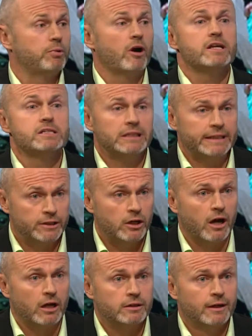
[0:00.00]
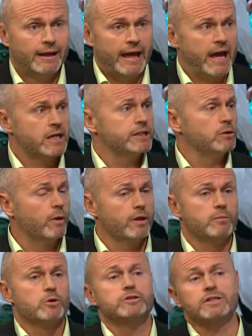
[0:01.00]
Surprisingly not. Actually, one of the
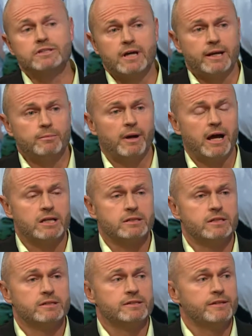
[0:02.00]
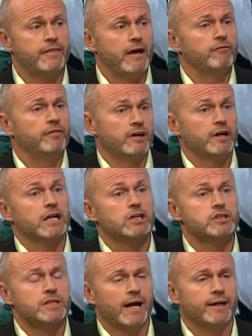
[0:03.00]
most exciting parts is, is that they're very
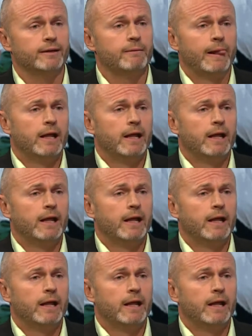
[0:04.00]
excited